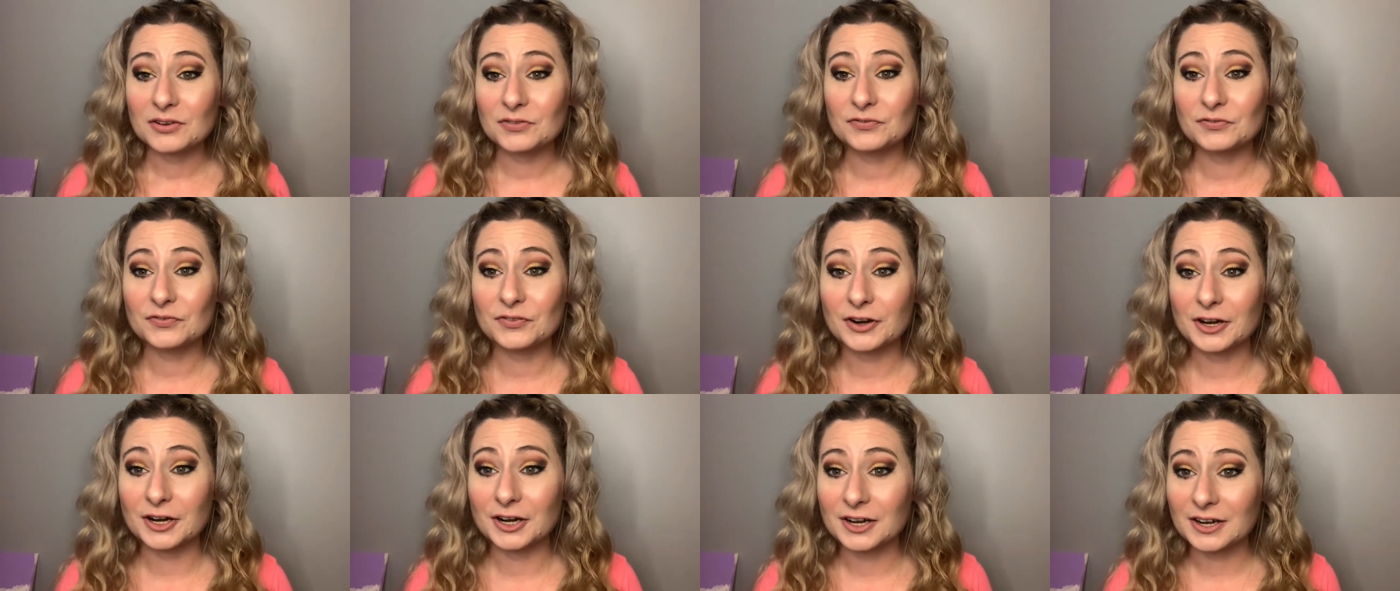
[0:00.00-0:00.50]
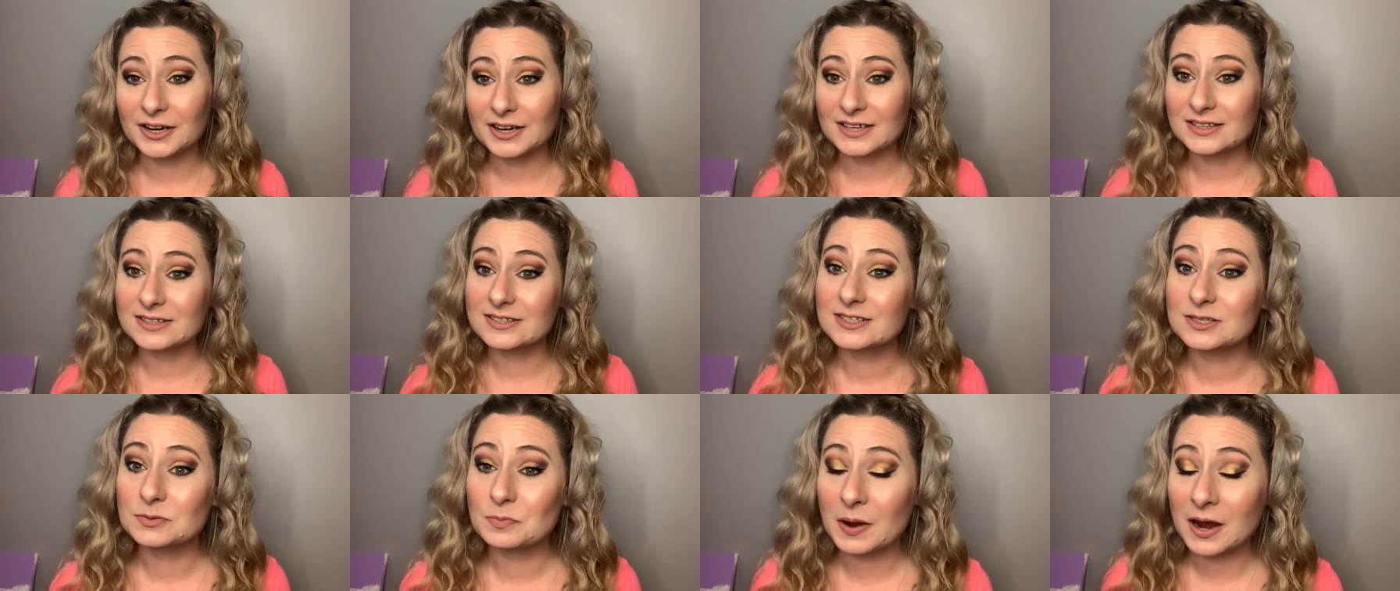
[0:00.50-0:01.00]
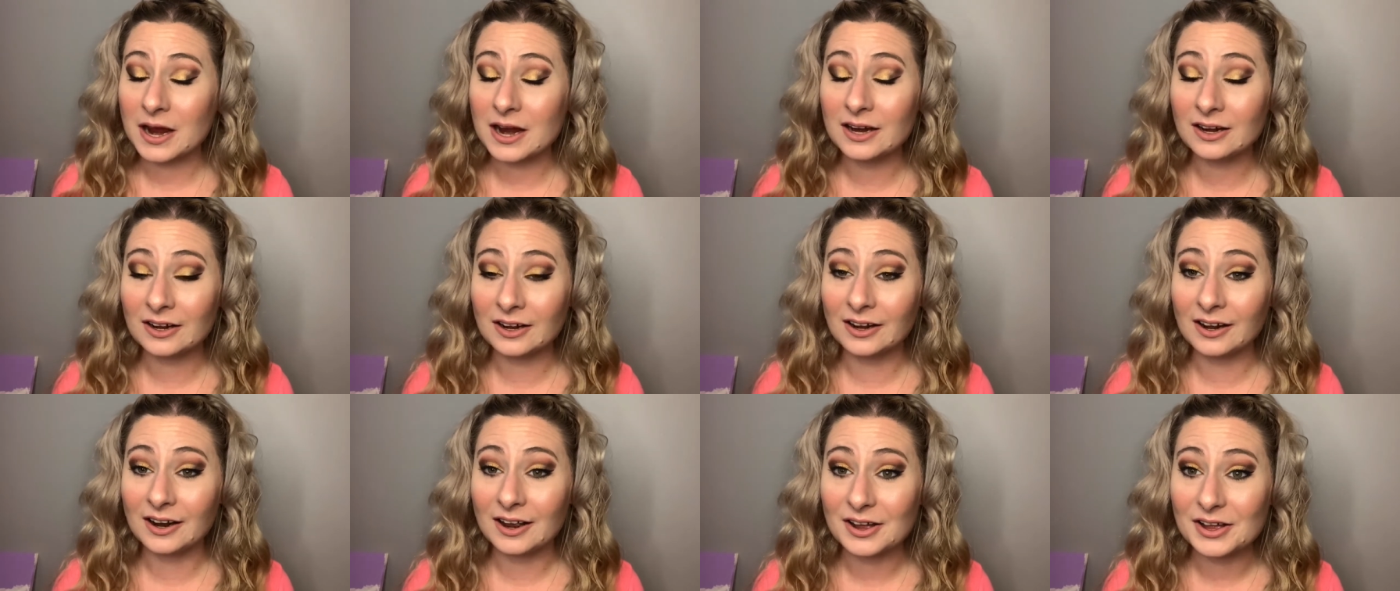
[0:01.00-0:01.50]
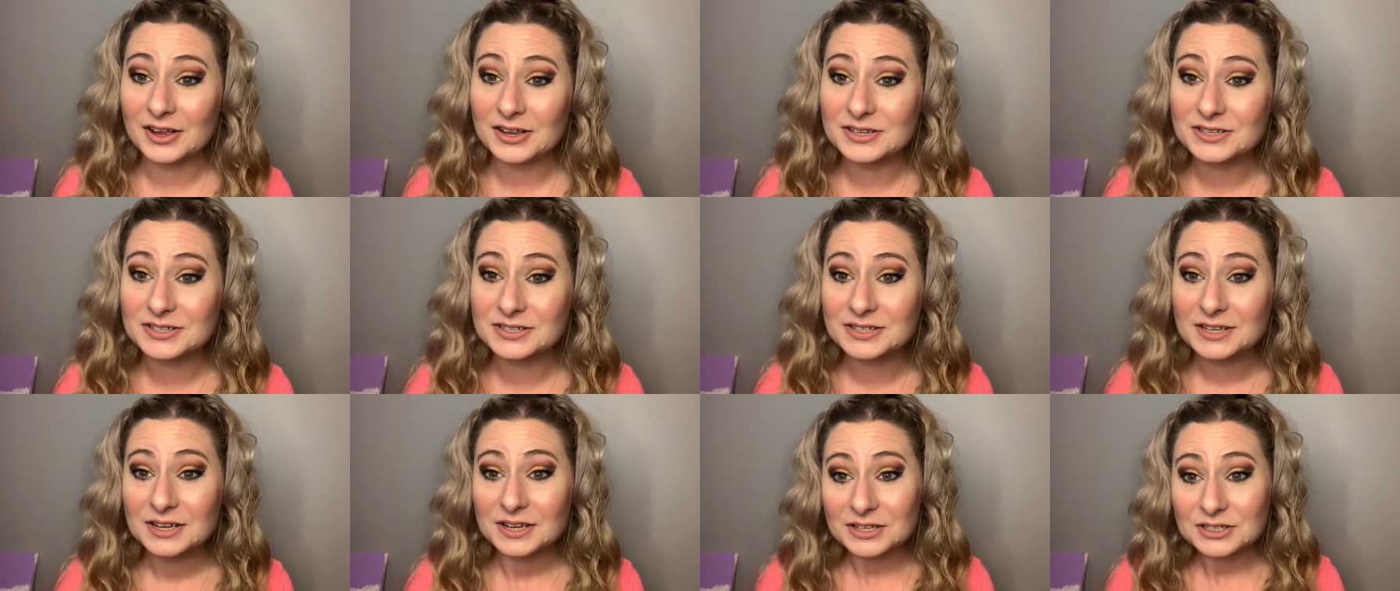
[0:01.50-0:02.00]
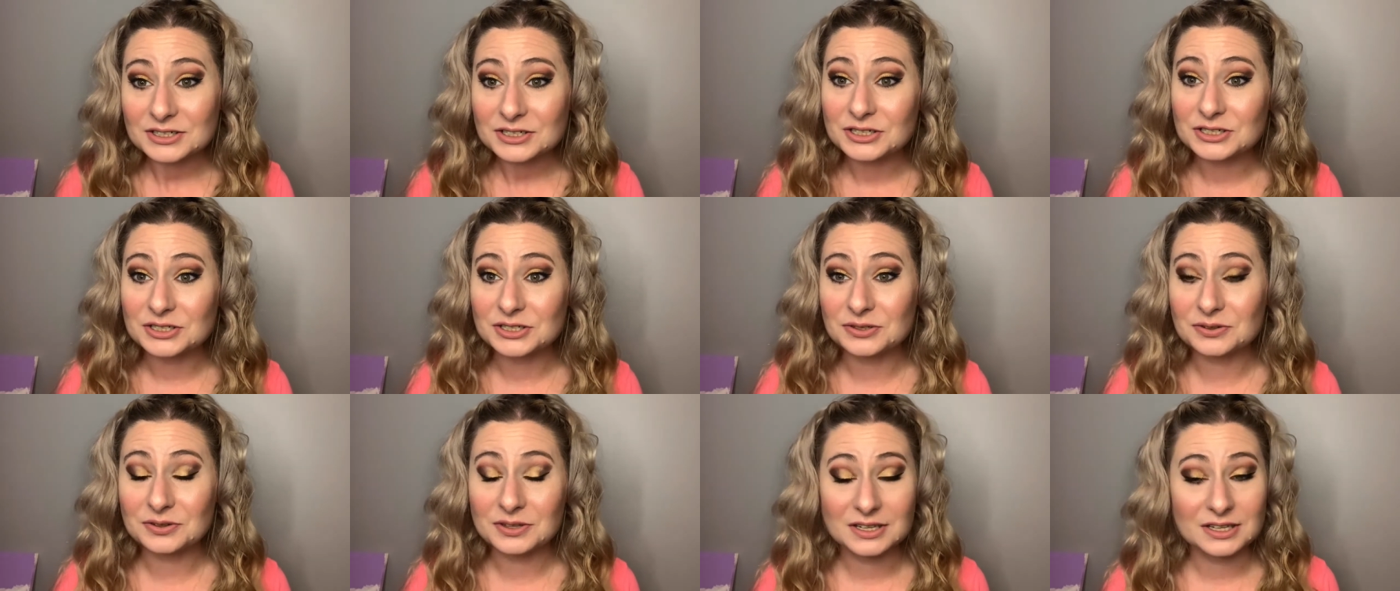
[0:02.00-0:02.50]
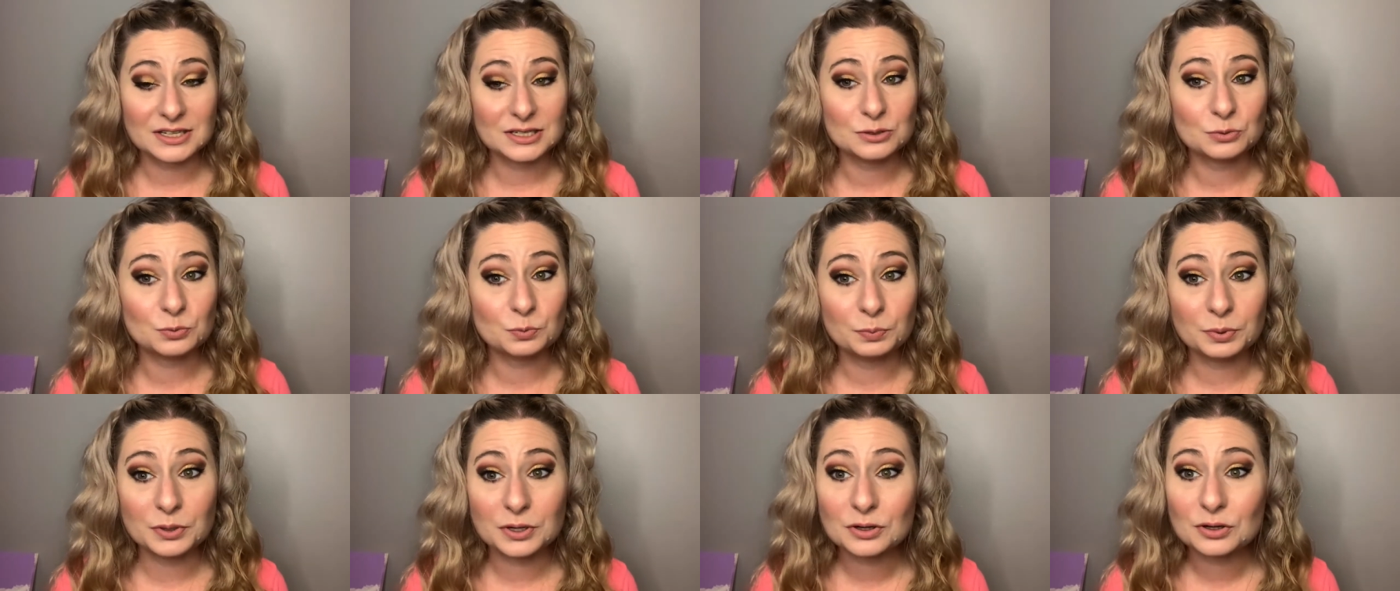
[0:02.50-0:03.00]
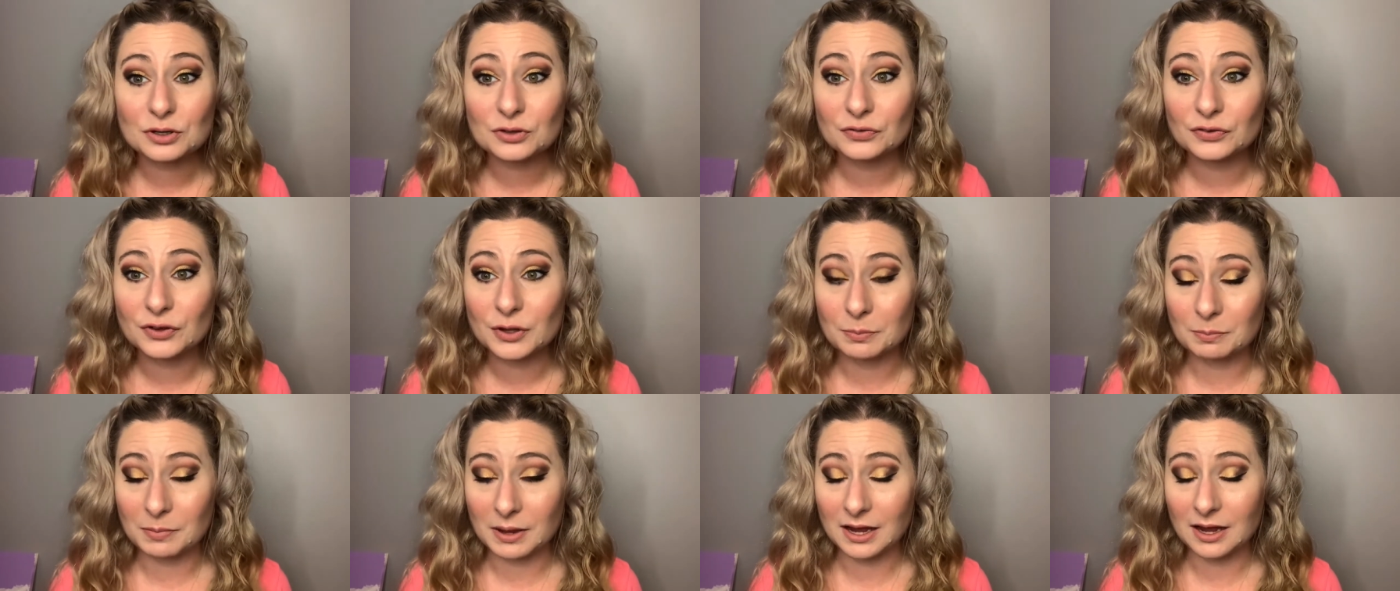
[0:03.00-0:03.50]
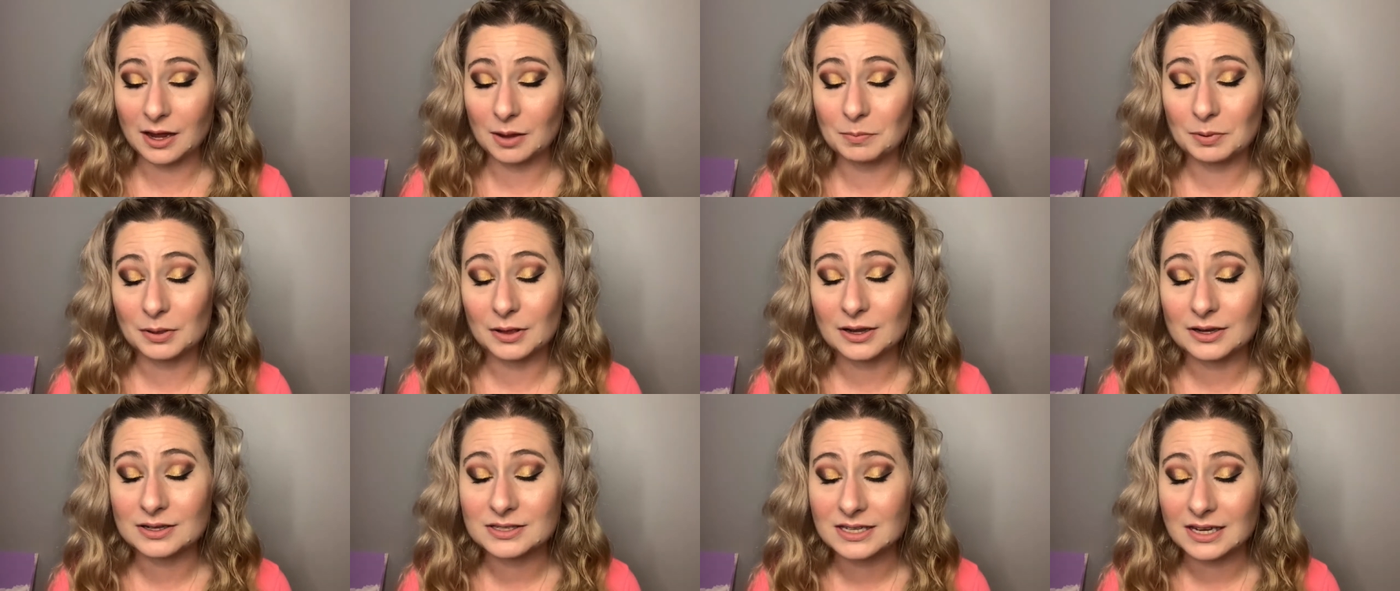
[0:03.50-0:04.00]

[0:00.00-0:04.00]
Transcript: for inspiring us to do these beautiful makeup looks.